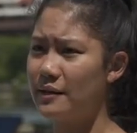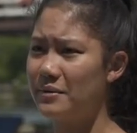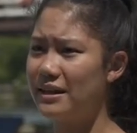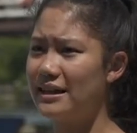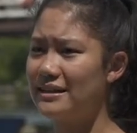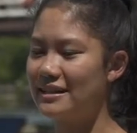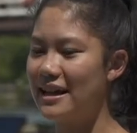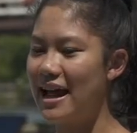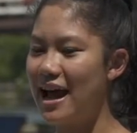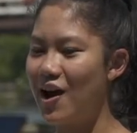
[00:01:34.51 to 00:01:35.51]
Because
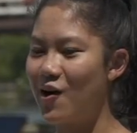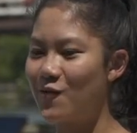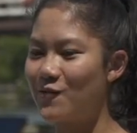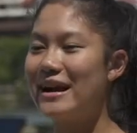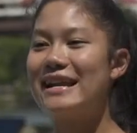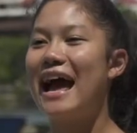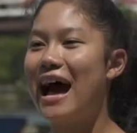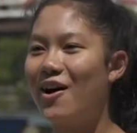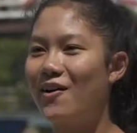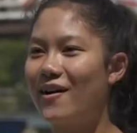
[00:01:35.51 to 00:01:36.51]
right
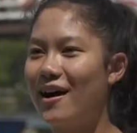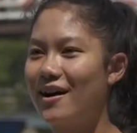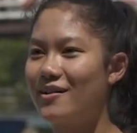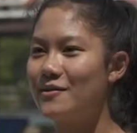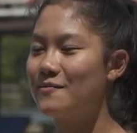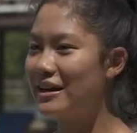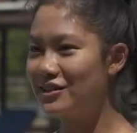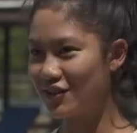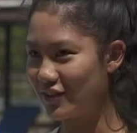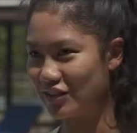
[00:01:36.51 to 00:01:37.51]
now, in my
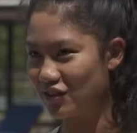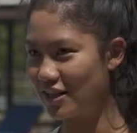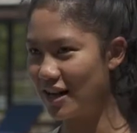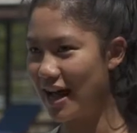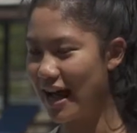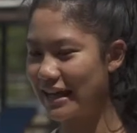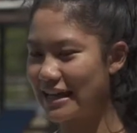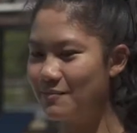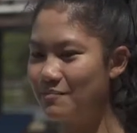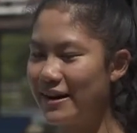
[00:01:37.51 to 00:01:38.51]
generation, I
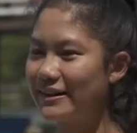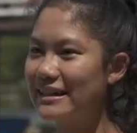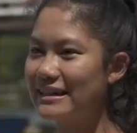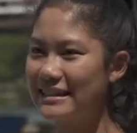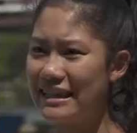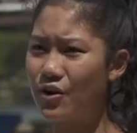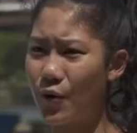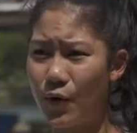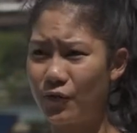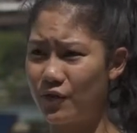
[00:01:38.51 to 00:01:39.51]
can barely see
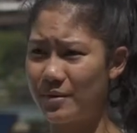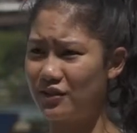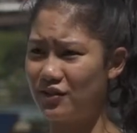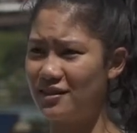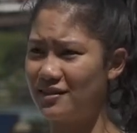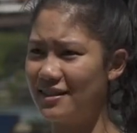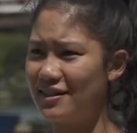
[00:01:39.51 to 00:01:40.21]
coral formations.